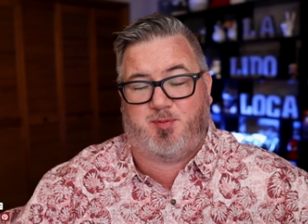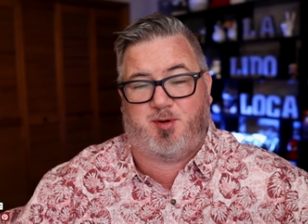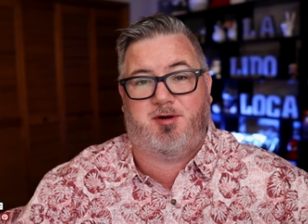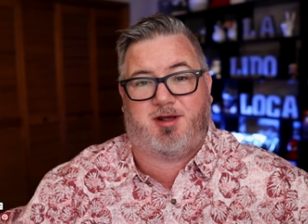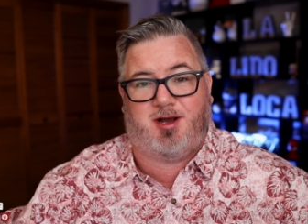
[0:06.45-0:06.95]

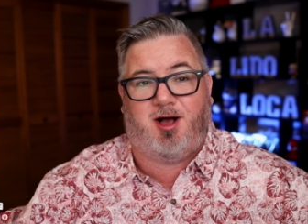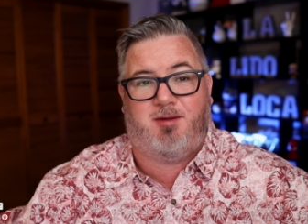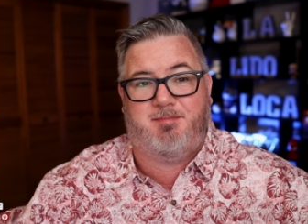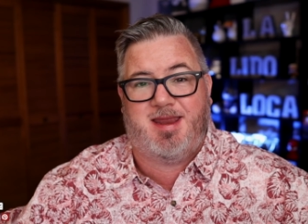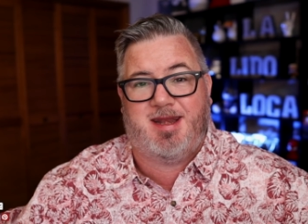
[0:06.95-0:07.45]

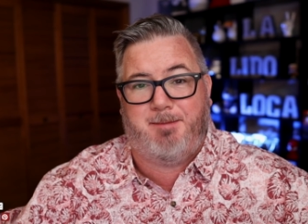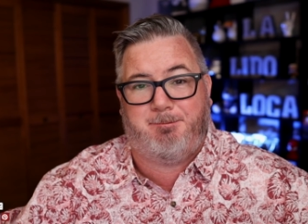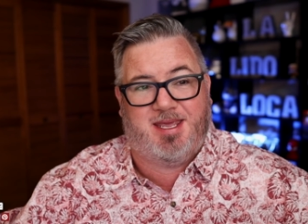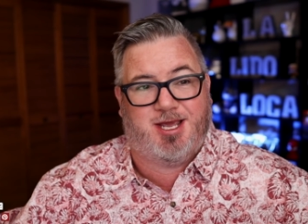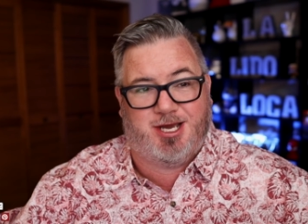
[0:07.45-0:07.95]
protocol may
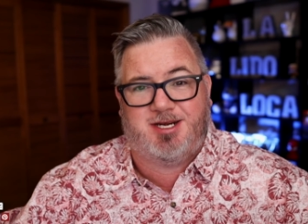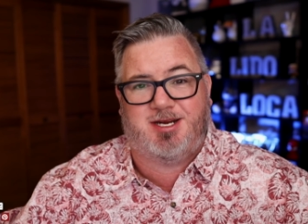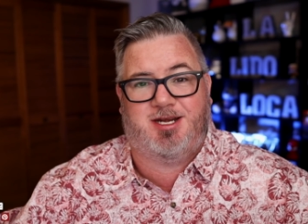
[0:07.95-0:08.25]
not be good